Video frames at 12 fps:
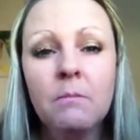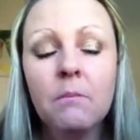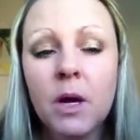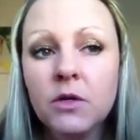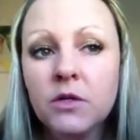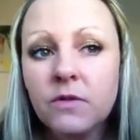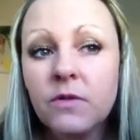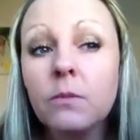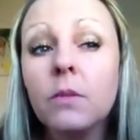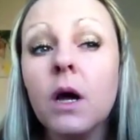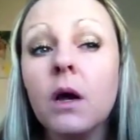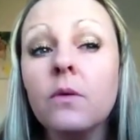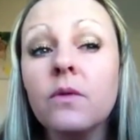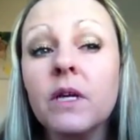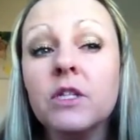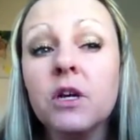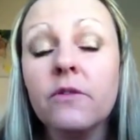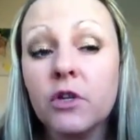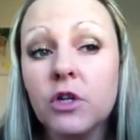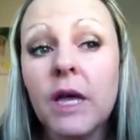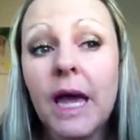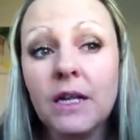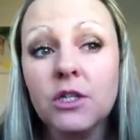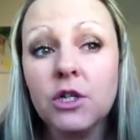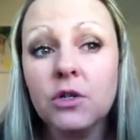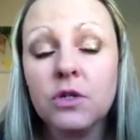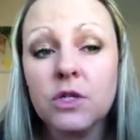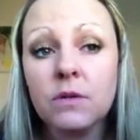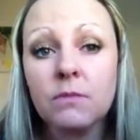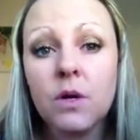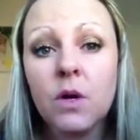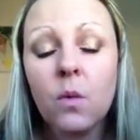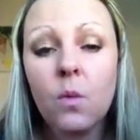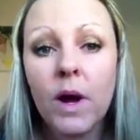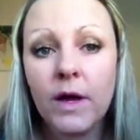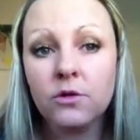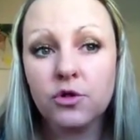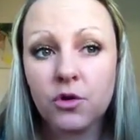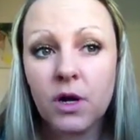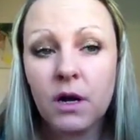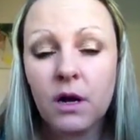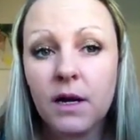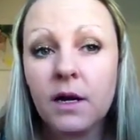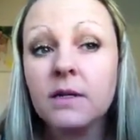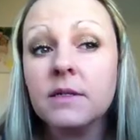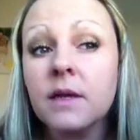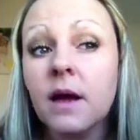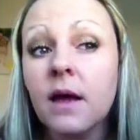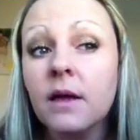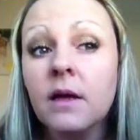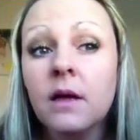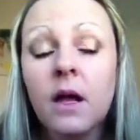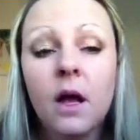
Most of them go with each other, and you can use them wet or dry, like I say.